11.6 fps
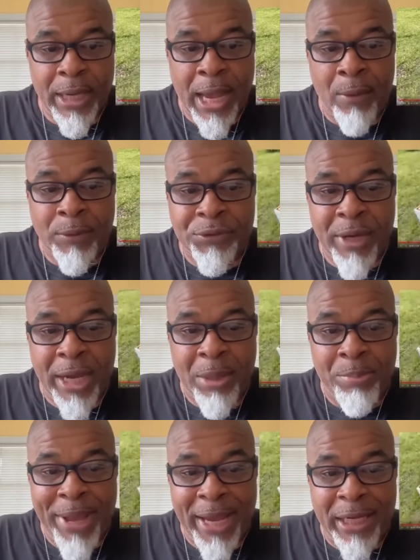I was trying to
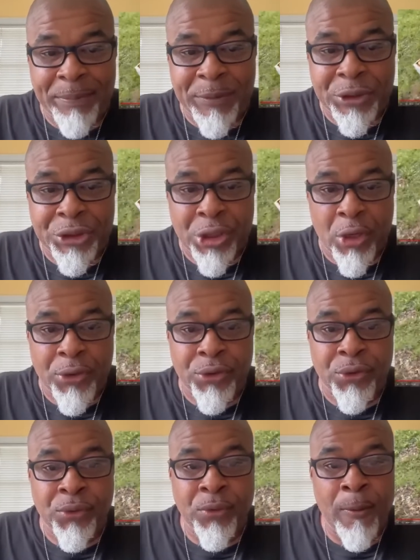back up to show
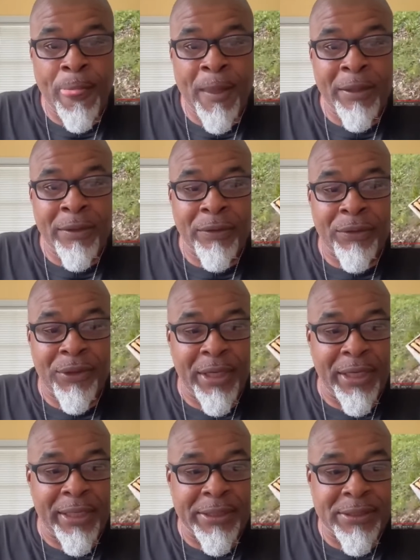you
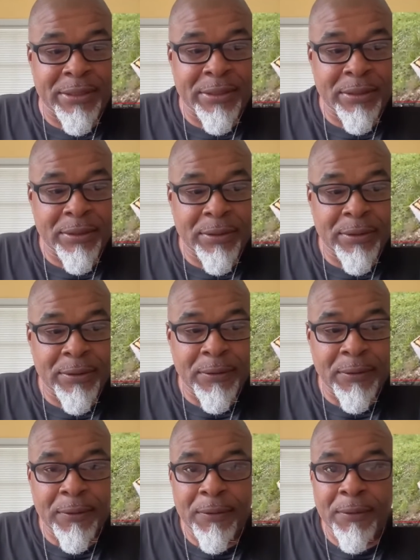this. So
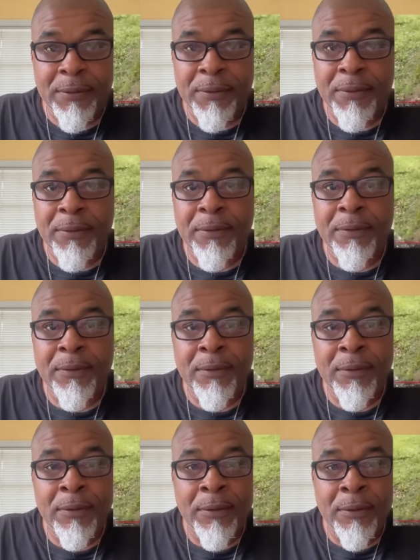far, only
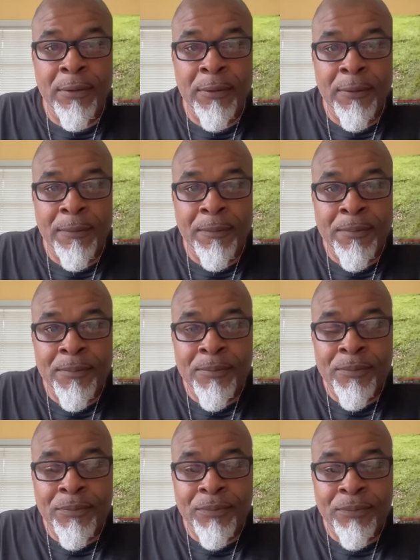one
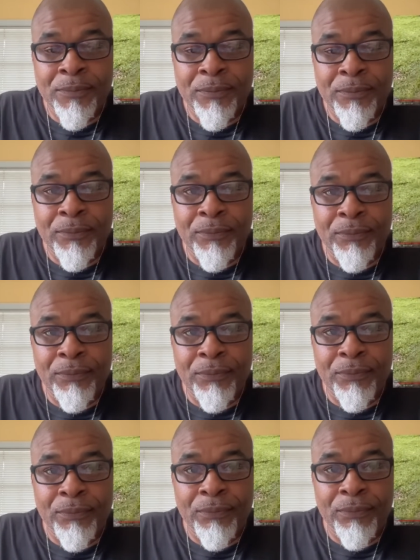had blood on
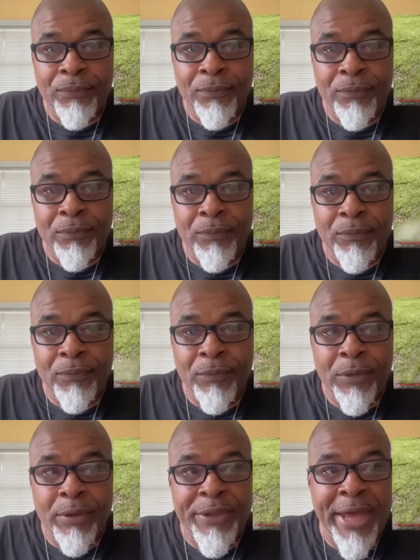it.
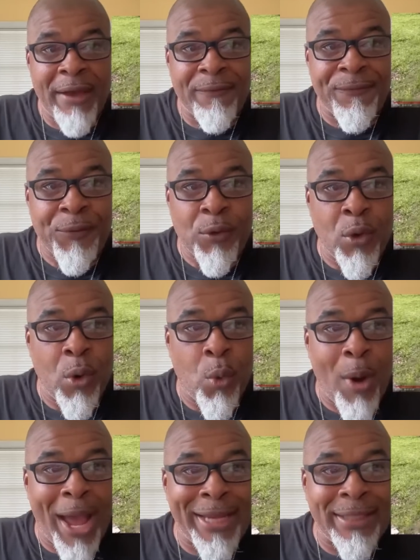That full
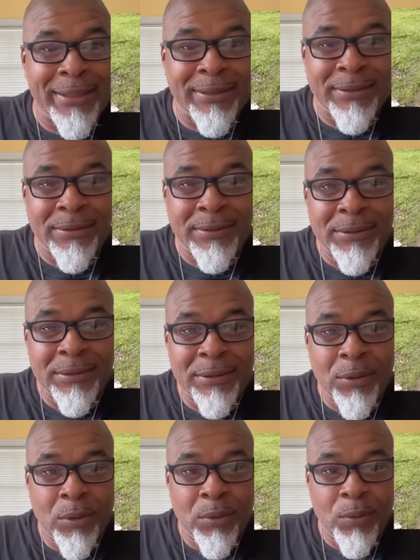white
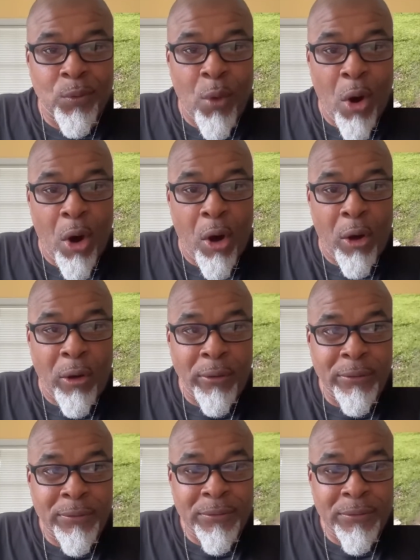wall.